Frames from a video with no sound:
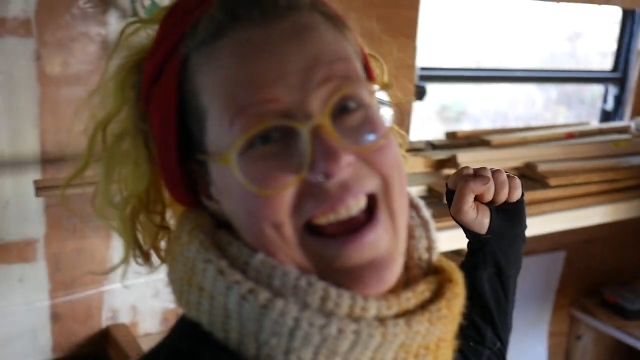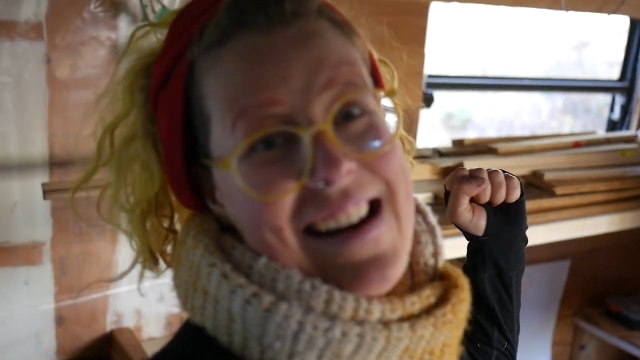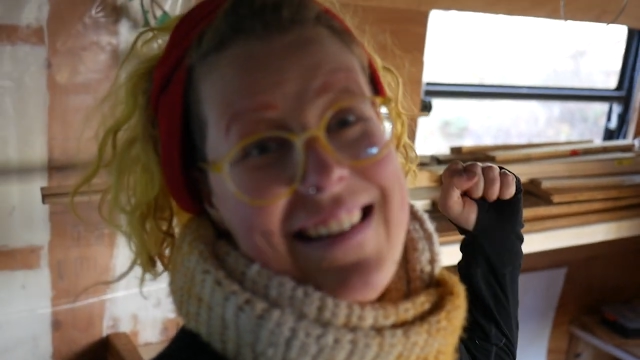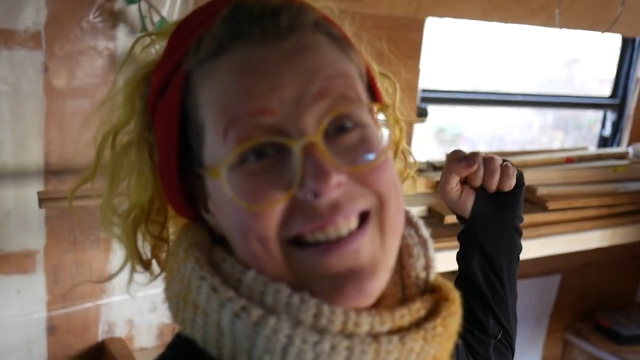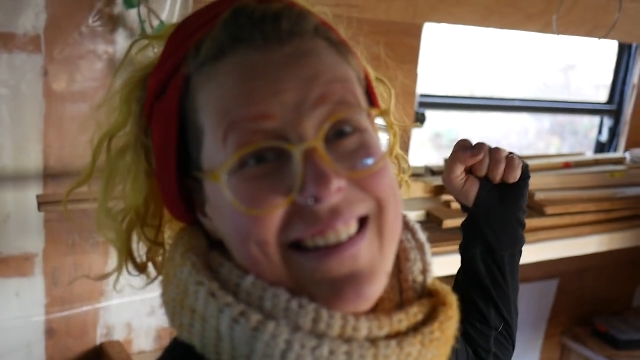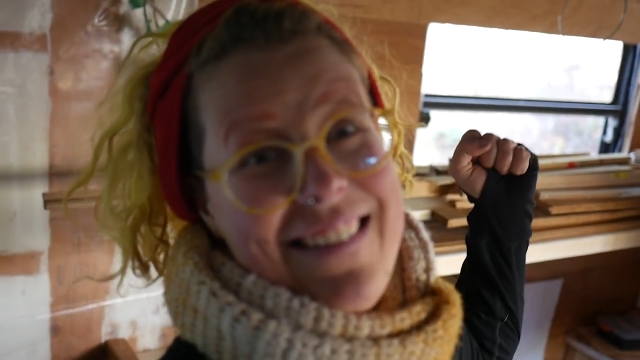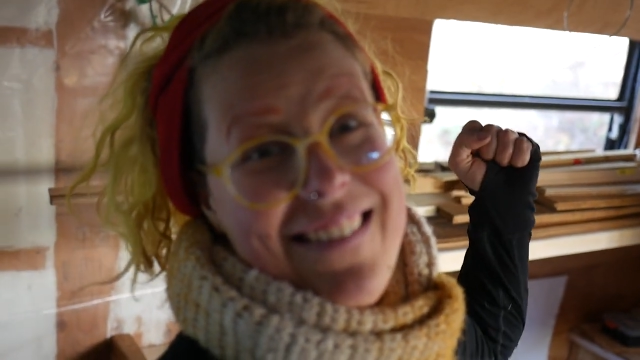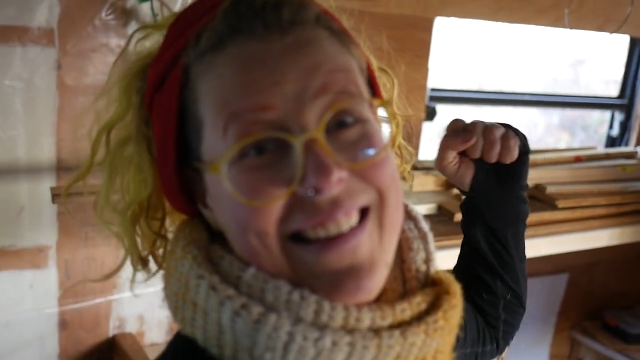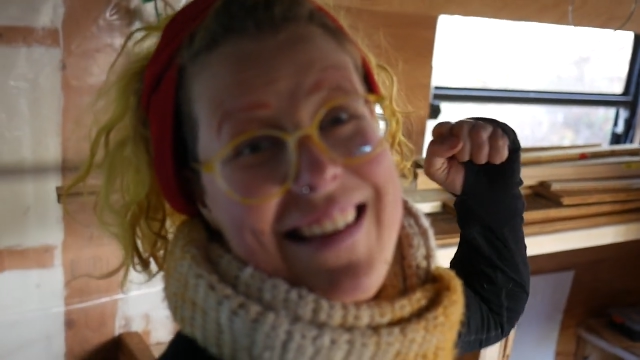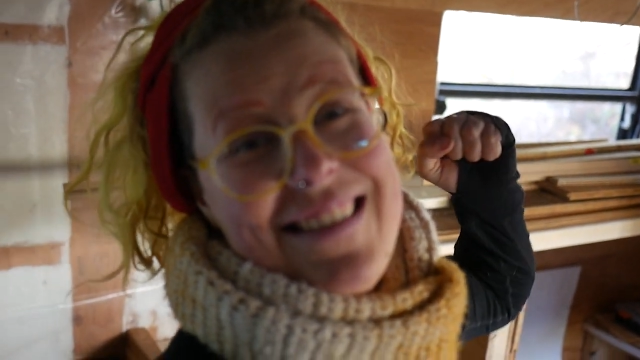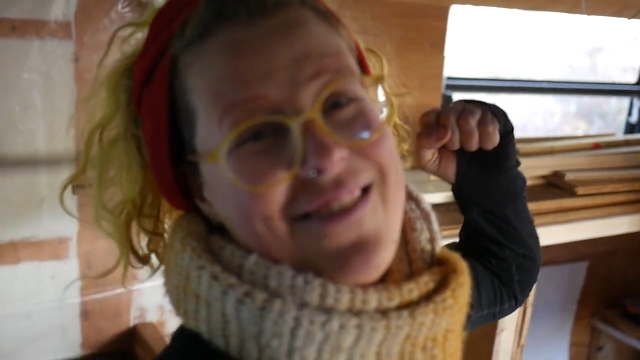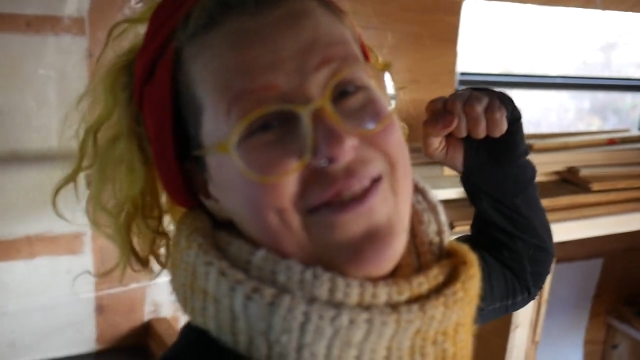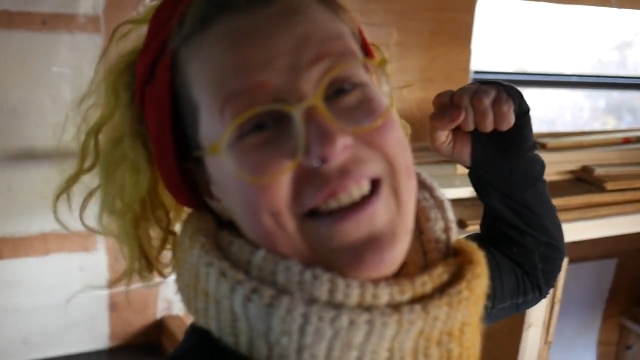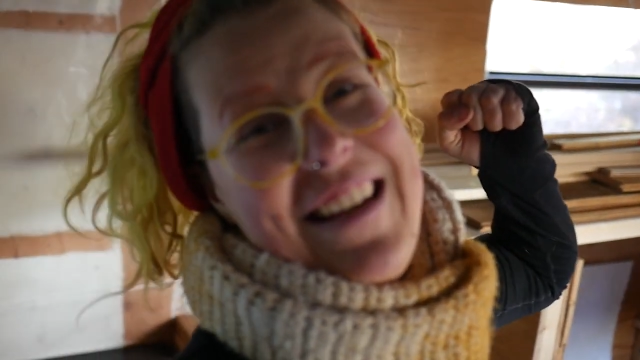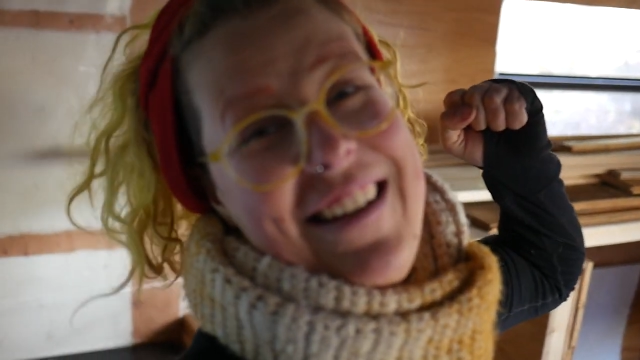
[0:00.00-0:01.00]
editing all these
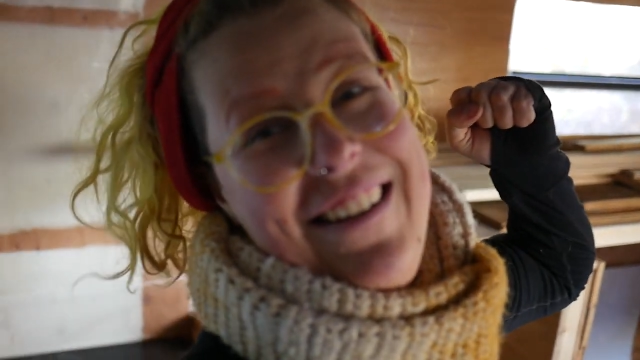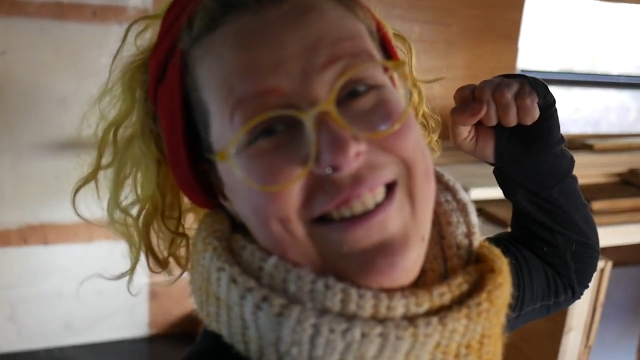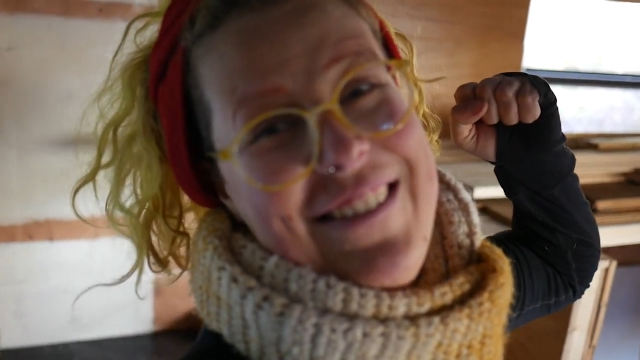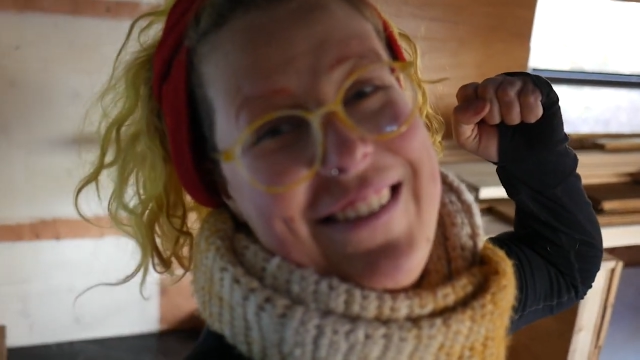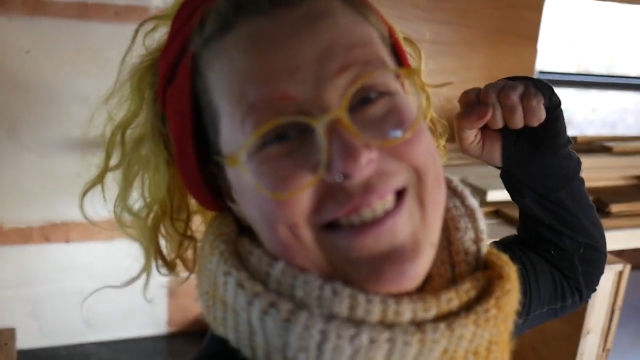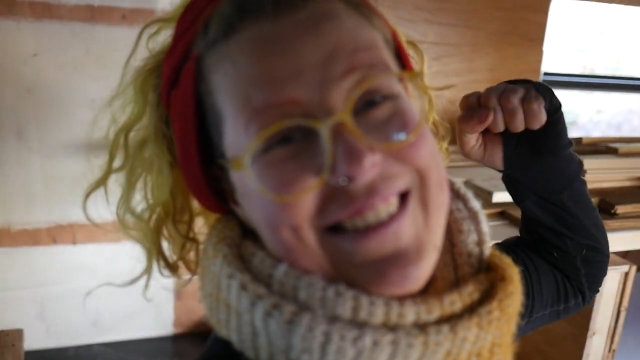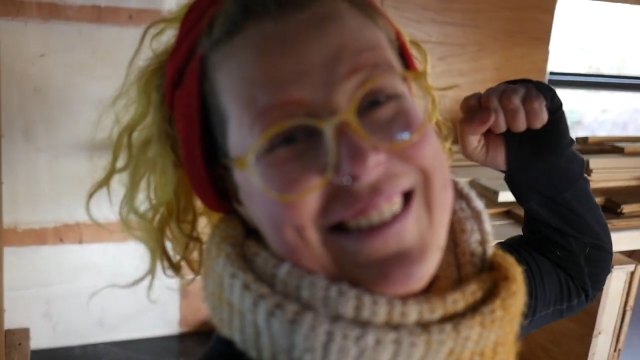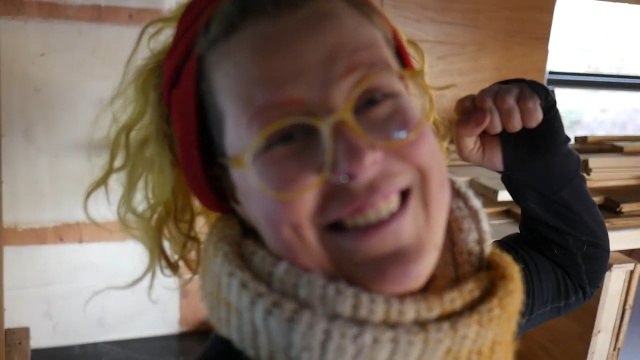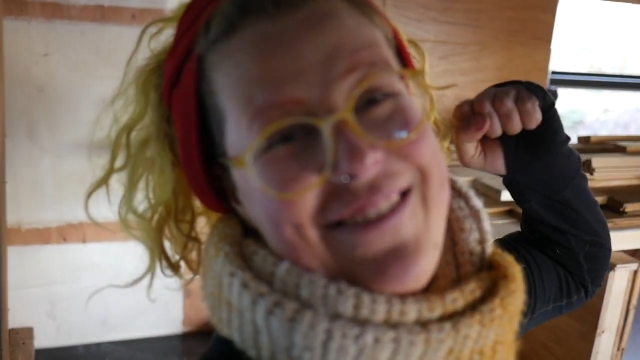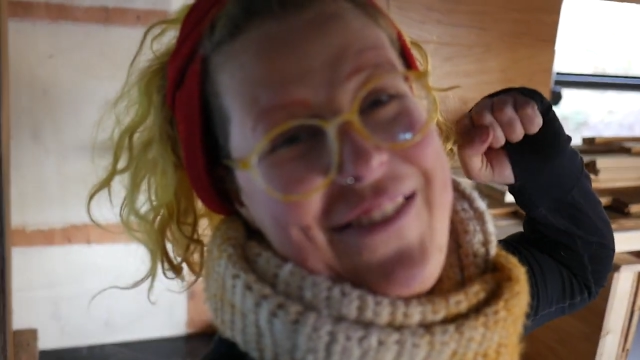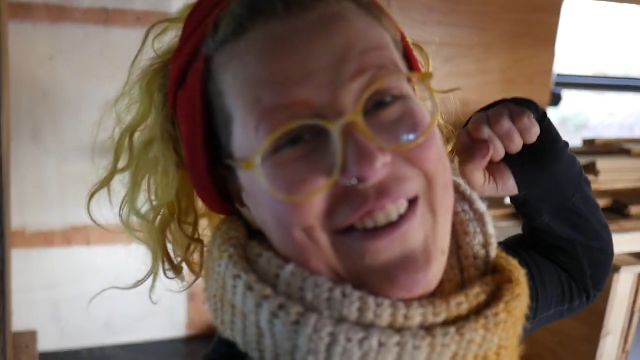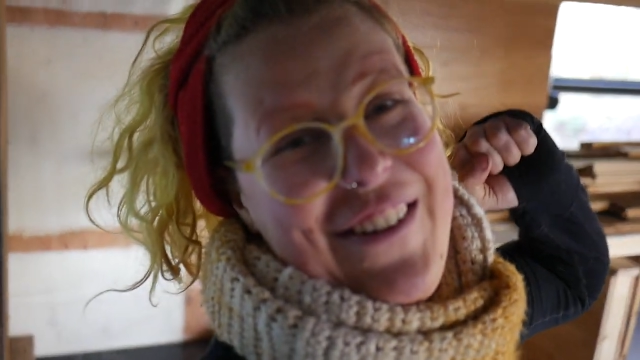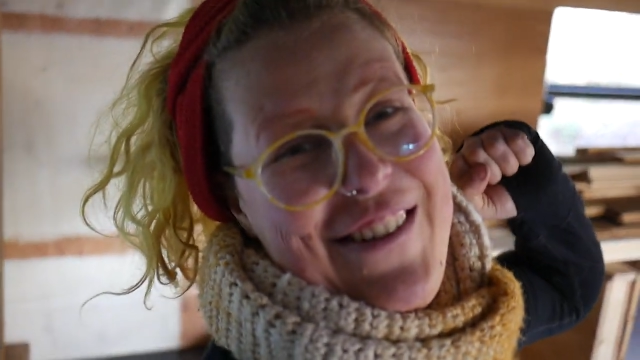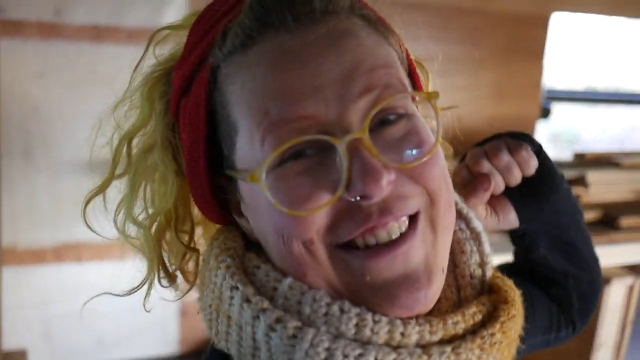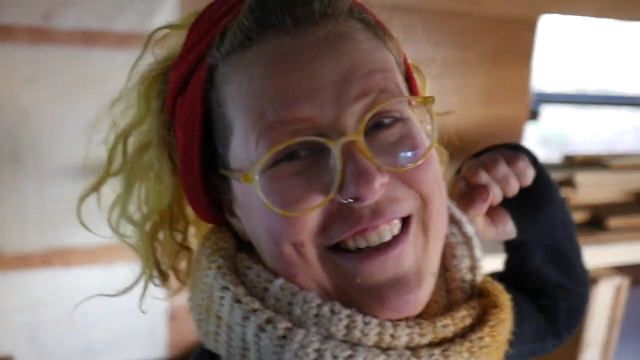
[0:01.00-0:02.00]
videos in
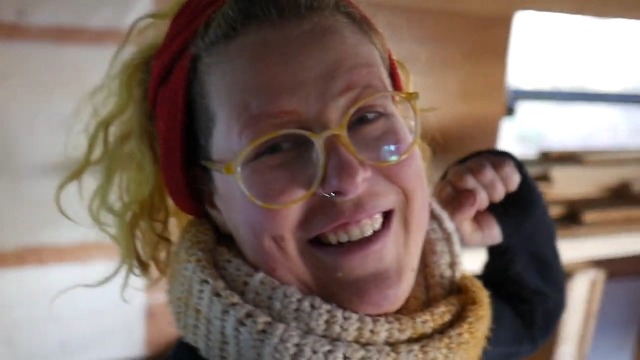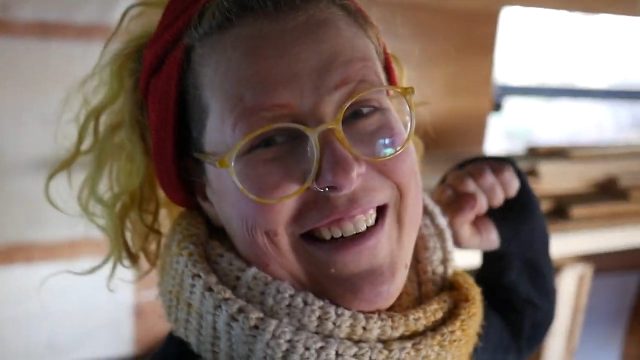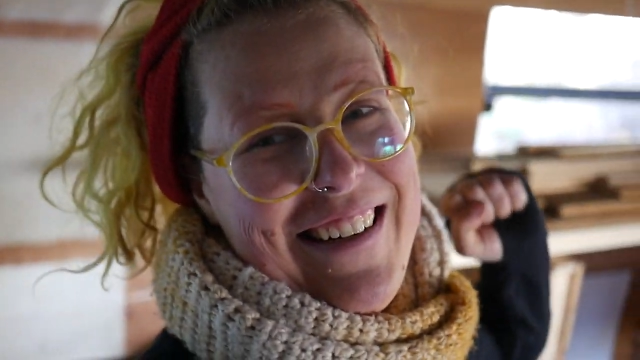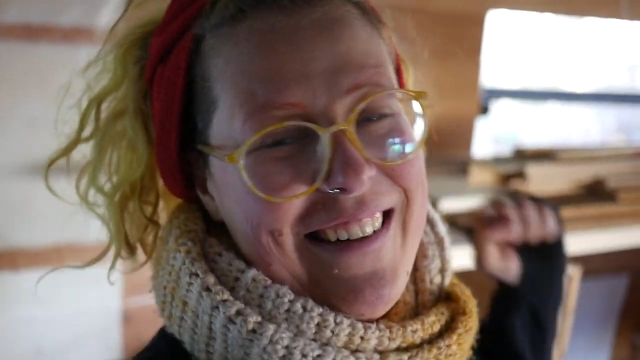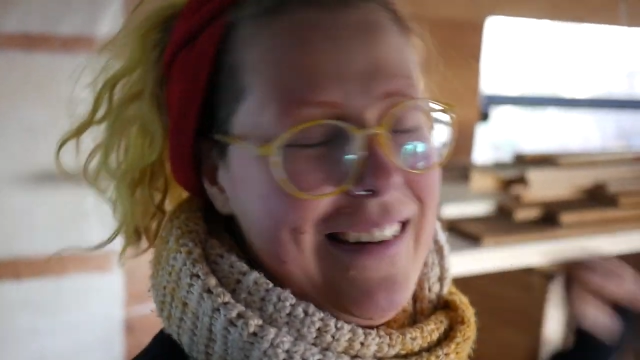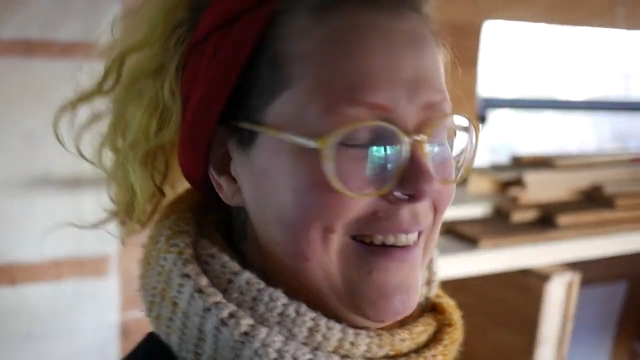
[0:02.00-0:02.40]
future.